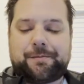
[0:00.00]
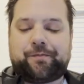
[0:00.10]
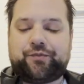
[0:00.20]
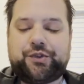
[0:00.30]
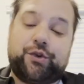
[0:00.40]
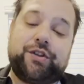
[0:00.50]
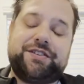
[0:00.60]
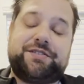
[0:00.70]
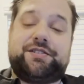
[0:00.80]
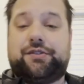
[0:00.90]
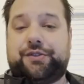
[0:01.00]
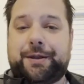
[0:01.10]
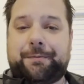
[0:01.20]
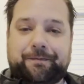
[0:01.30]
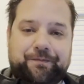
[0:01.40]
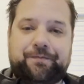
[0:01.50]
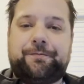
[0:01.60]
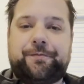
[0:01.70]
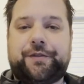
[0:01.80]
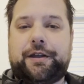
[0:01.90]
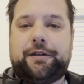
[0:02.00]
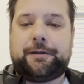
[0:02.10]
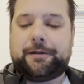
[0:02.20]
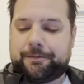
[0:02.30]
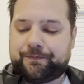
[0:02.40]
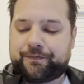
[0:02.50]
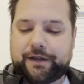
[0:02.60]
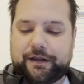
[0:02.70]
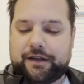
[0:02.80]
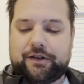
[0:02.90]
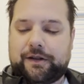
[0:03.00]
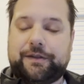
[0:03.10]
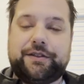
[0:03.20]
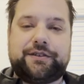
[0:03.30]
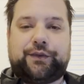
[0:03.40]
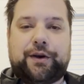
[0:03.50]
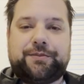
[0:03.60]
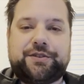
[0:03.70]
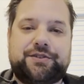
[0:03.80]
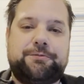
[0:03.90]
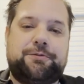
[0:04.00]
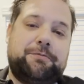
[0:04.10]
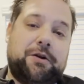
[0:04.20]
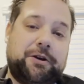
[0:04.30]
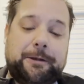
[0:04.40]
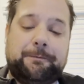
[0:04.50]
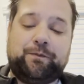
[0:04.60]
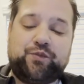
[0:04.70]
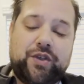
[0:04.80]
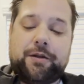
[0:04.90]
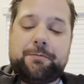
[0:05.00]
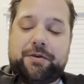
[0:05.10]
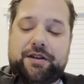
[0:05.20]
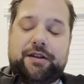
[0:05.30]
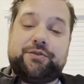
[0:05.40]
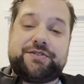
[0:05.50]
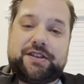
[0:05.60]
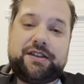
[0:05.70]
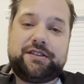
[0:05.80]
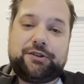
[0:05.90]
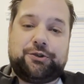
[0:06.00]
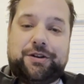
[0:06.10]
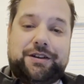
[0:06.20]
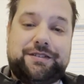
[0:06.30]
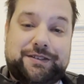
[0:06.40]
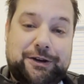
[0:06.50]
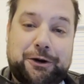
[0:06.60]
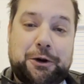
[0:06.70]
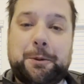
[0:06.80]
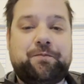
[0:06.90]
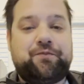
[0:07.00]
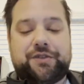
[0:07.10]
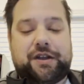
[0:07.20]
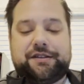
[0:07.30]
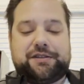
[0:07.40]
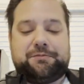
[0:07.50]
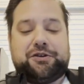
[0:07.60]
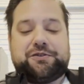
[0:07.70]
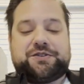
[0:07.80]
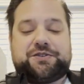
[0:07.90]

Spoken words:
Realistically, I got all this from the supermarket, but I will say the ingredients there are not the most